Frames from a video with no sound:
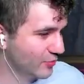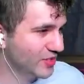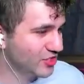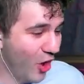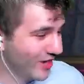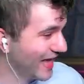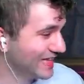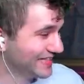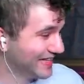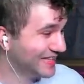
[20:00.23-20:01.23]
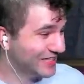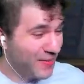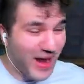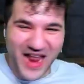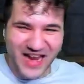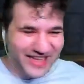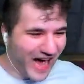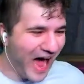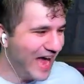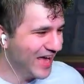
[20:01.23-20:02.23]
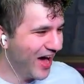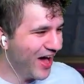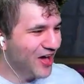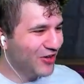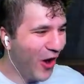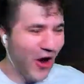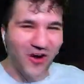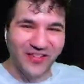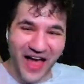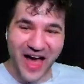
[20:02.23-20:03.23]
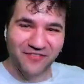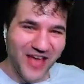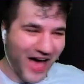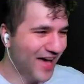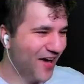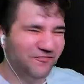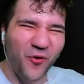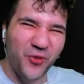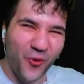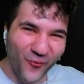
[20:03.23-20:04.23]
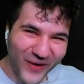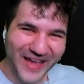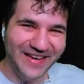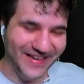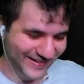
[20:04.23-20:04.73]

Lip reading: just hardcast the Gixis command and Kaya, Karlov Kaya for the win.